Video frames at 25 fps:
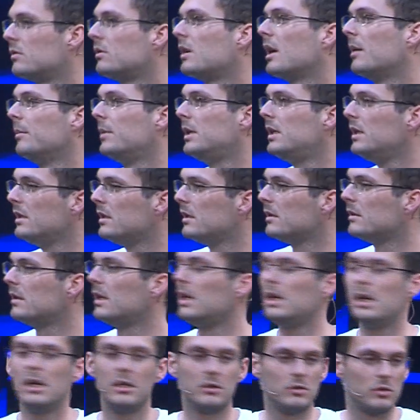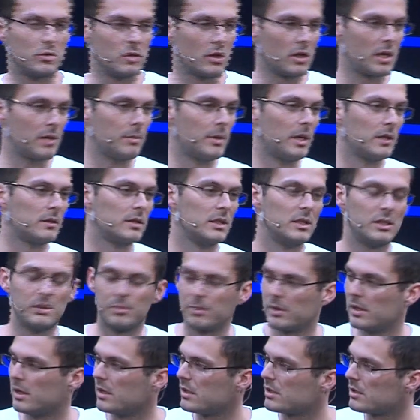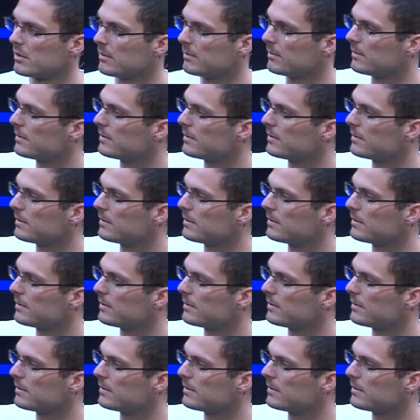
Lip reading: to come here to talk about entrepreneurship."